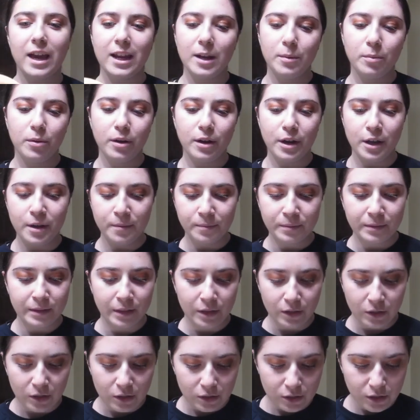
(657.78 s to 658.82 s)
kind of pretty.
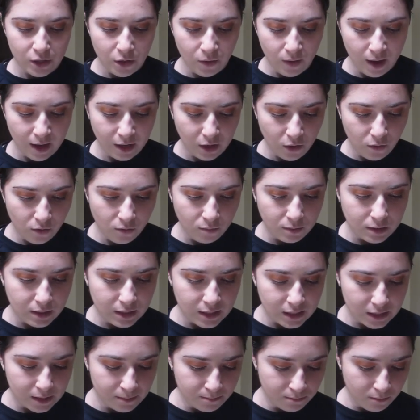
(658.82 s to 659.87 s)
So I go in with a
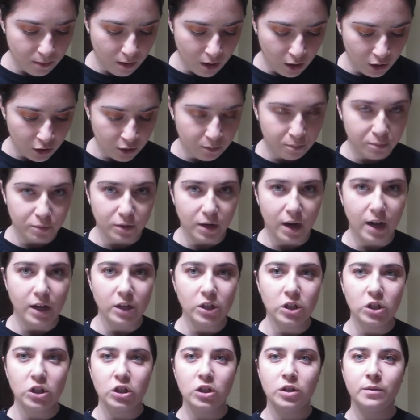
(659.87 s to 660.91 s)
smaller
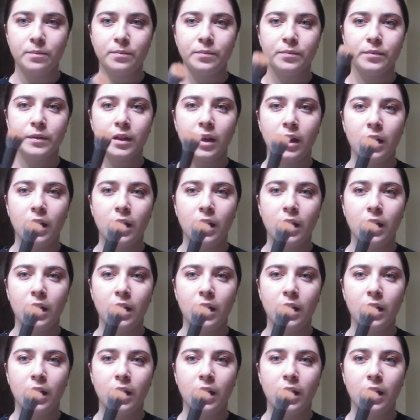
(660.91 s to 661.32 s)
brush